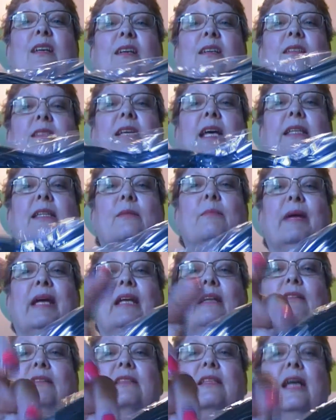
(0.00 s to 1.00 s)
It's got the
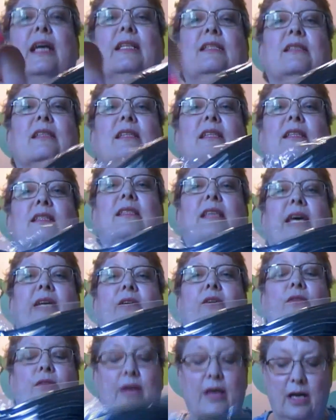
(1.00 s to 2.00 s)
metal studs in the
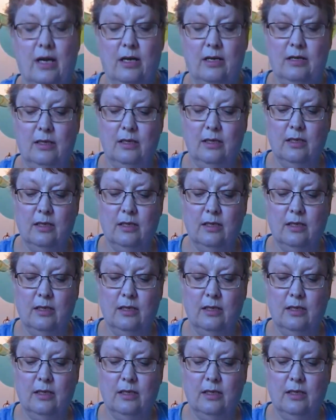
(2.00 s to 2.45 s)
center there.